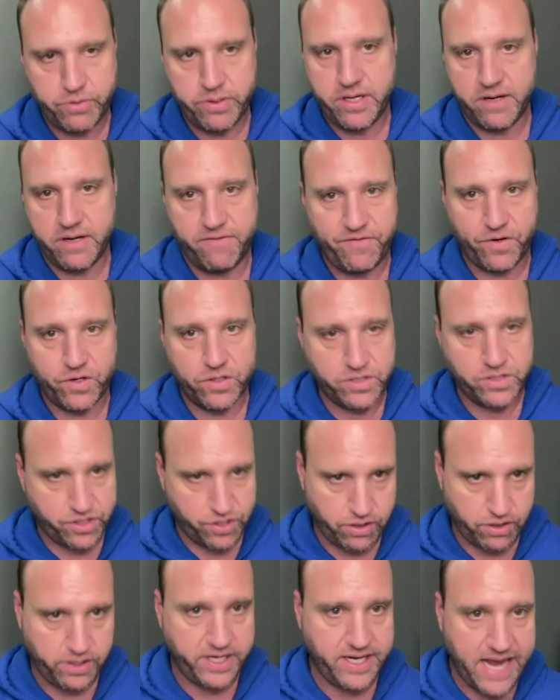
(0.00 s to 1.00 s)
2 in your
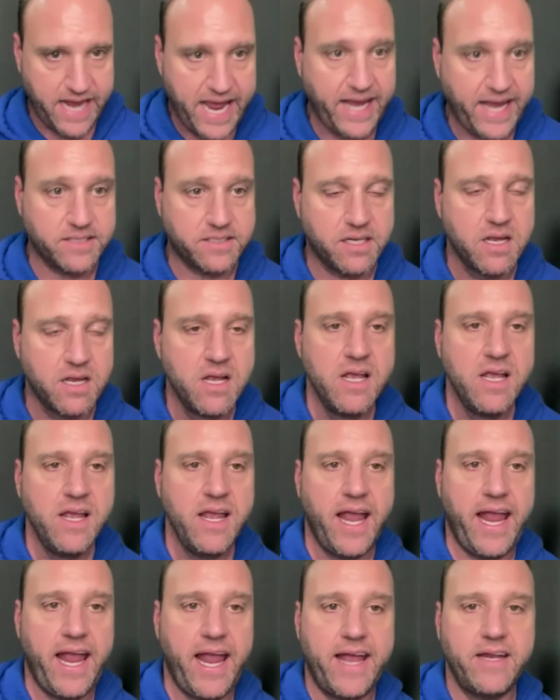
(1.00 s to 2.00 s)
first 30 days.
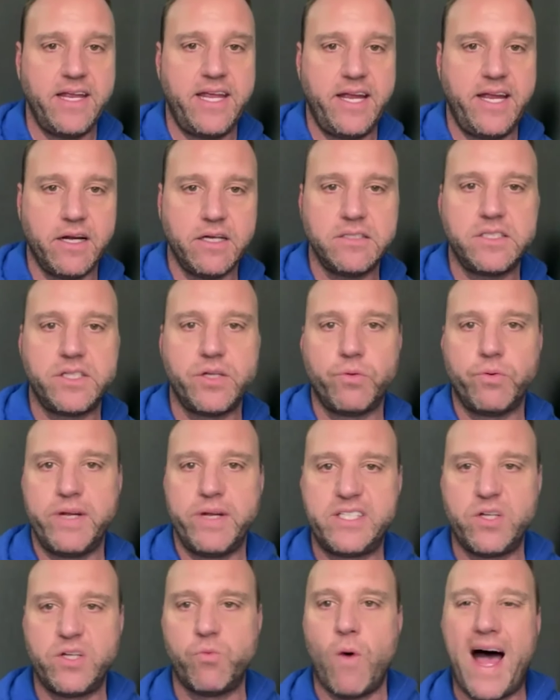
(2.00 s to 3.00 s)
And here's the
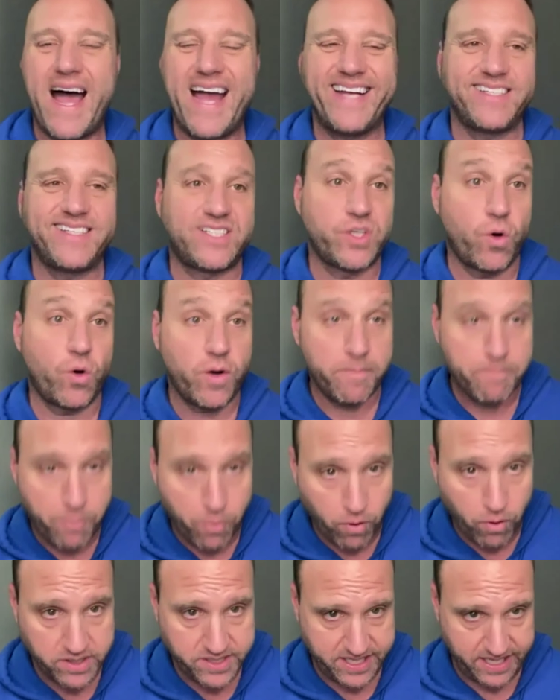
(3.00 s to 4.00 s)
reason why it's so
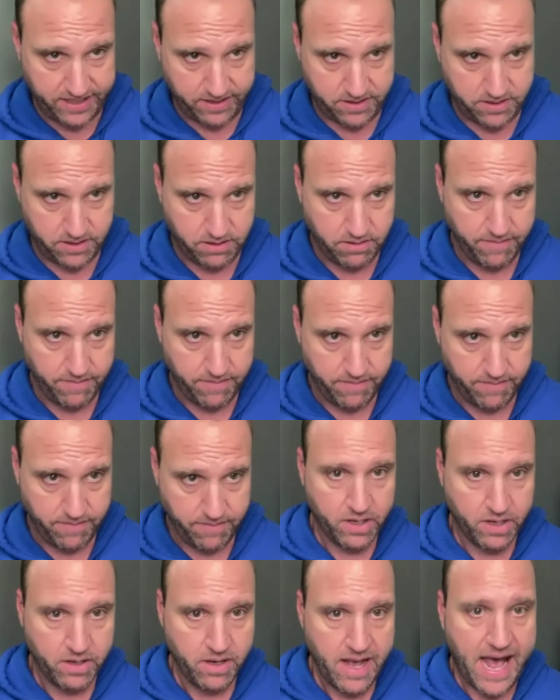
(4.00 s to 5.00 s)
important.
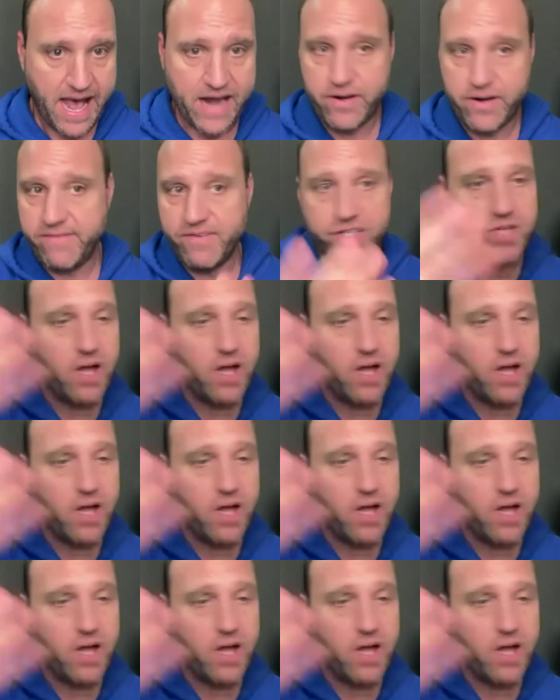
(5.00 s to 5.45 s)
I don't